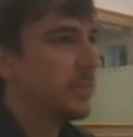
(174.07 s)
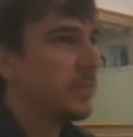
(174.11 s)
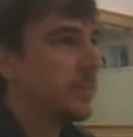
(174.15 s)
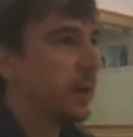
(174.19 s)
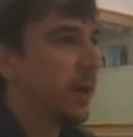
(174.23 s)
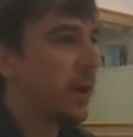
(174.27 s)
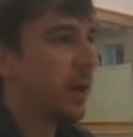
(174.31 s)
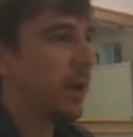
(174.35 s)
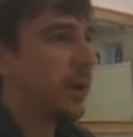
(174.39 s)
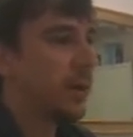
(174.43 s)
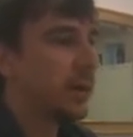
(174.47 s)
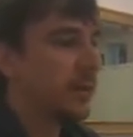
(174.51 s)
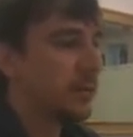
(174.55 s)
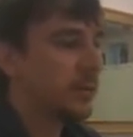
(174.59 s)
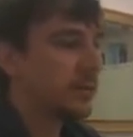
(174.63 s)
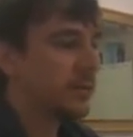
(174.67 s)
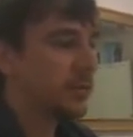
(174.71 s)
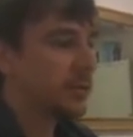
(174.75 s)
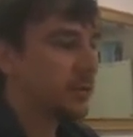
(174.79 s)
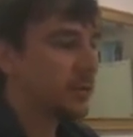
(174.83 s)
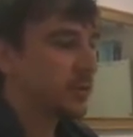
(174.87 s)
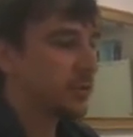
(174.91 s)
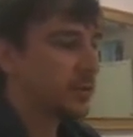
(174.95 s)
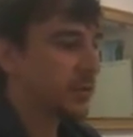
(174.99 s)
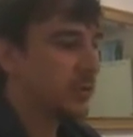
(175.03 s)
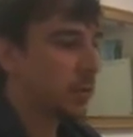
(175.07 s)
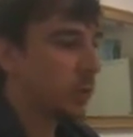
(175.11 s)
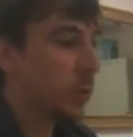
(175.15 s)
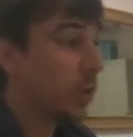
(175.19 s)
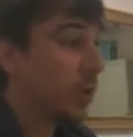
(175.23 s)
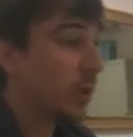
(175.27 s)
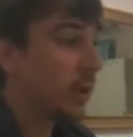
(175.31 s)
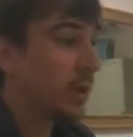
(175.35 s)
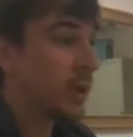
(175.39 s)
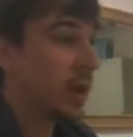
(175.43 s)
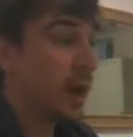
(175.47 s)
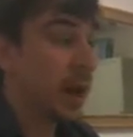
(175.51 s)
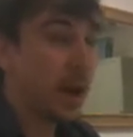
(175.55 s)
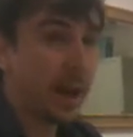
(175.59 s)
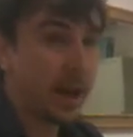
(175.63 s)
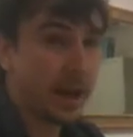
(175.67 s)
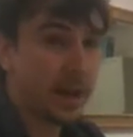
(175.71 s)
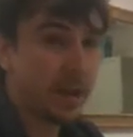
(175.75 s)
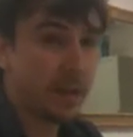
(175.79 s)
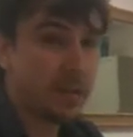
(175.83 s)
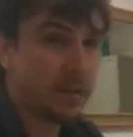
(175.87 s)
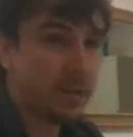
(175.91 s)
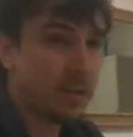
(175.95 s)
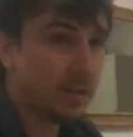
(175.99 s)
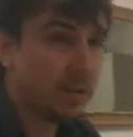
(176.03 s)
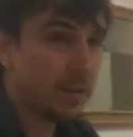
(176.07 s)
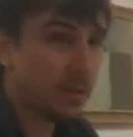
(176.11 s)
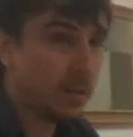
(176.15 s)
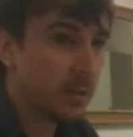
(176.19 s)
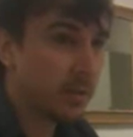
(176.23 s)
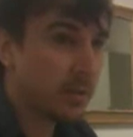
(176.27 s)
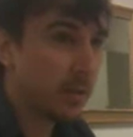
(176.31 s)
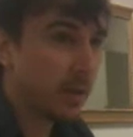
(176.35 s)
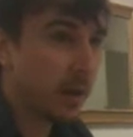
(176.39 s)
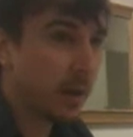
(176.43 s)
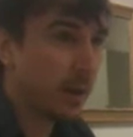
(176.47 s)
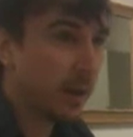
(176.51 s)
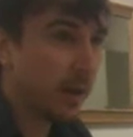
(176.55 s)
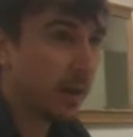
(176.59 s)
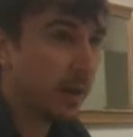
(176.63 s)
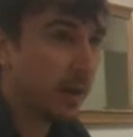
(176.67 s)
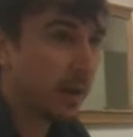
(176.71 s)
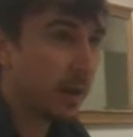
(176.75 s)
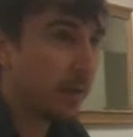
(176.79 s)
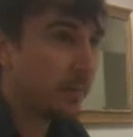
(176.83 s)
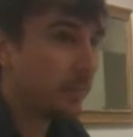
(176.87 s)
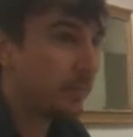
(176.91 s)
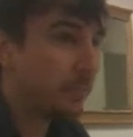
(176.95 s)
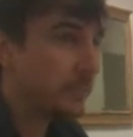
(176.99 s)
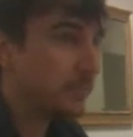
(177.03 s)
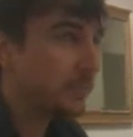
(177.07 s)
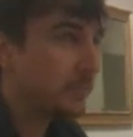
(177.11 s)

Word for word: large, organized uh,